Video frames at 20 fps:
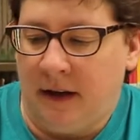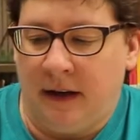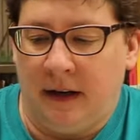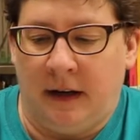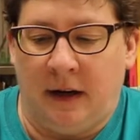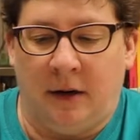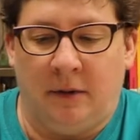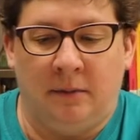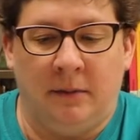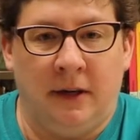
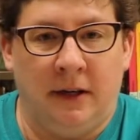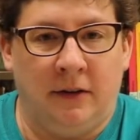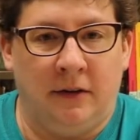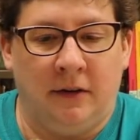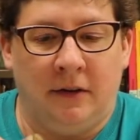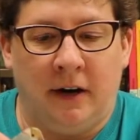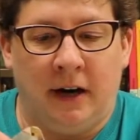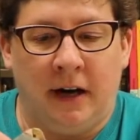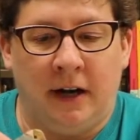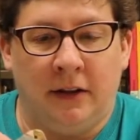
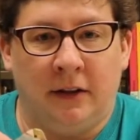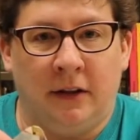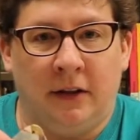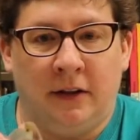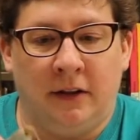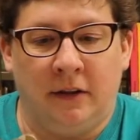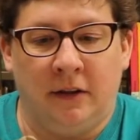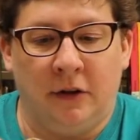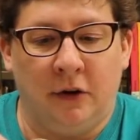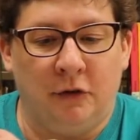either
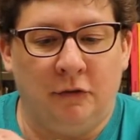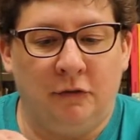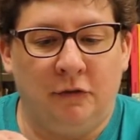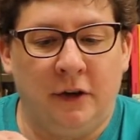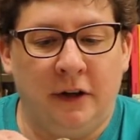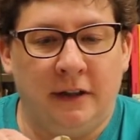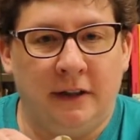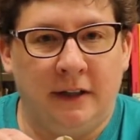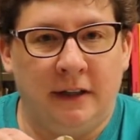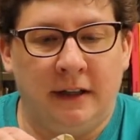on their
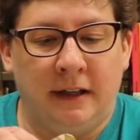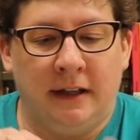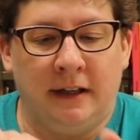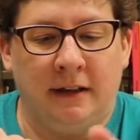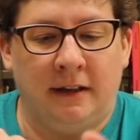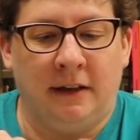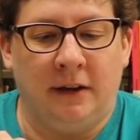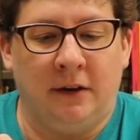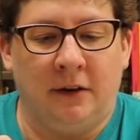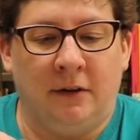foot
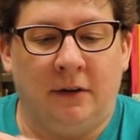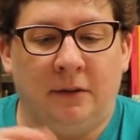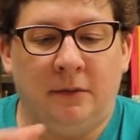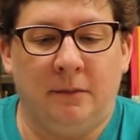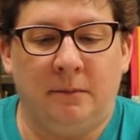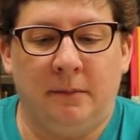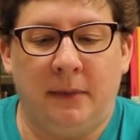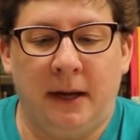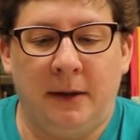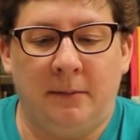in little
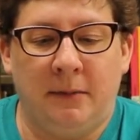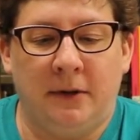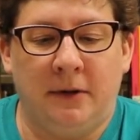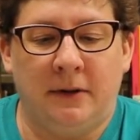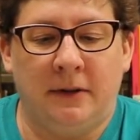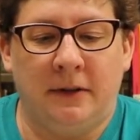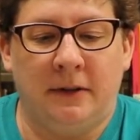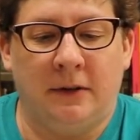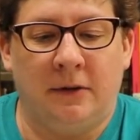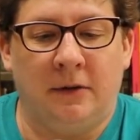
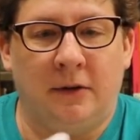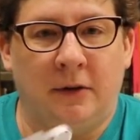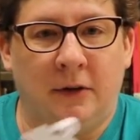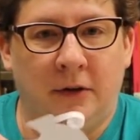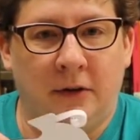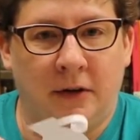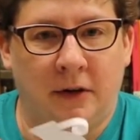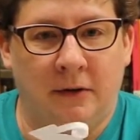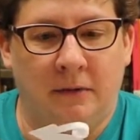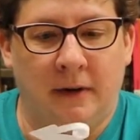papers, or
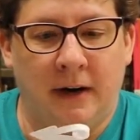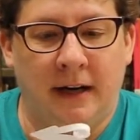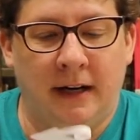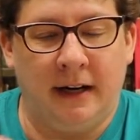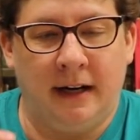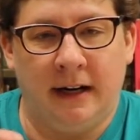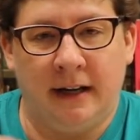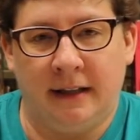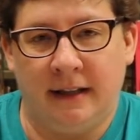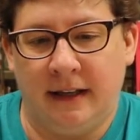you can write
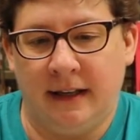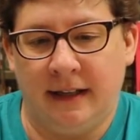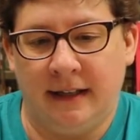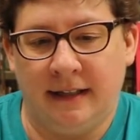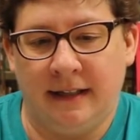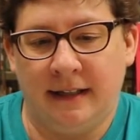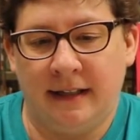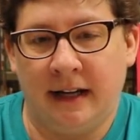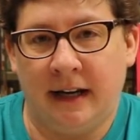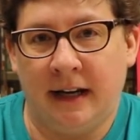on the
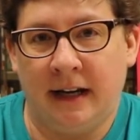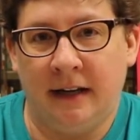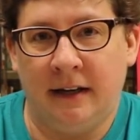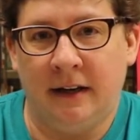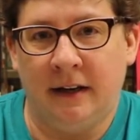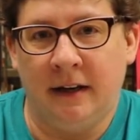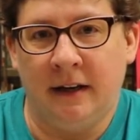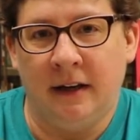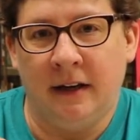inside.